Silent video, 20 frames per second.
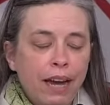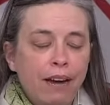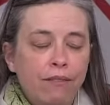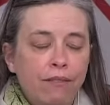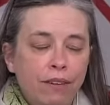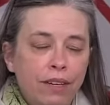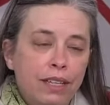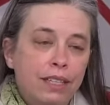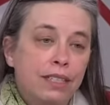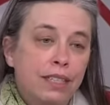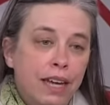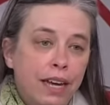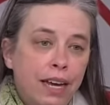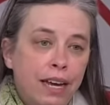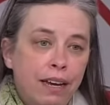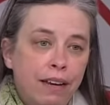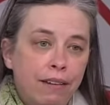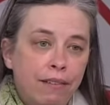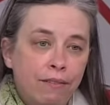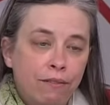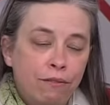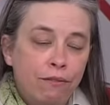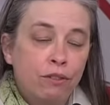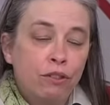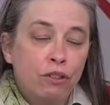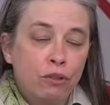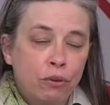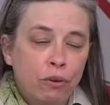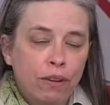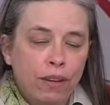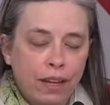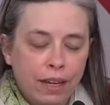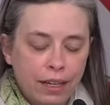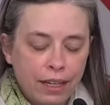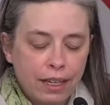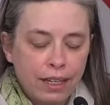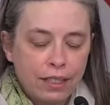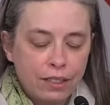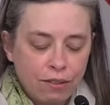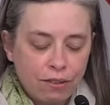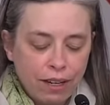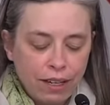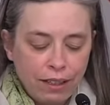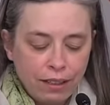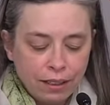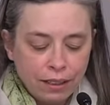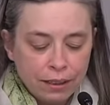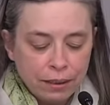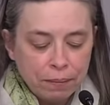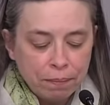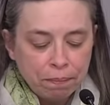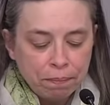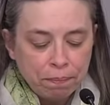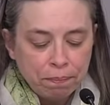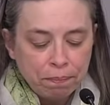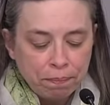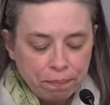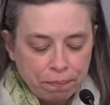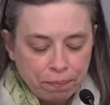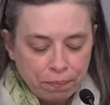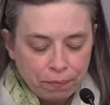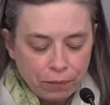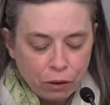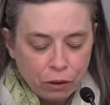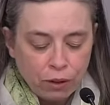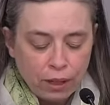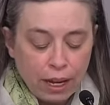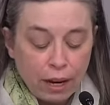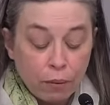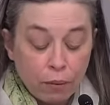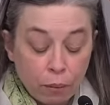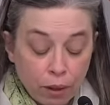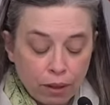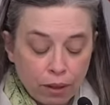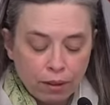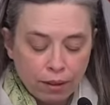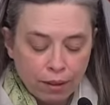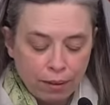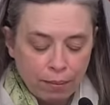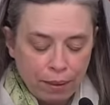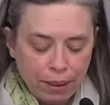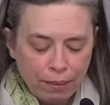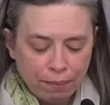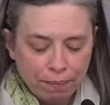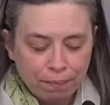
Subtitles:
can't really say for sure that it is, right? Or that it will, I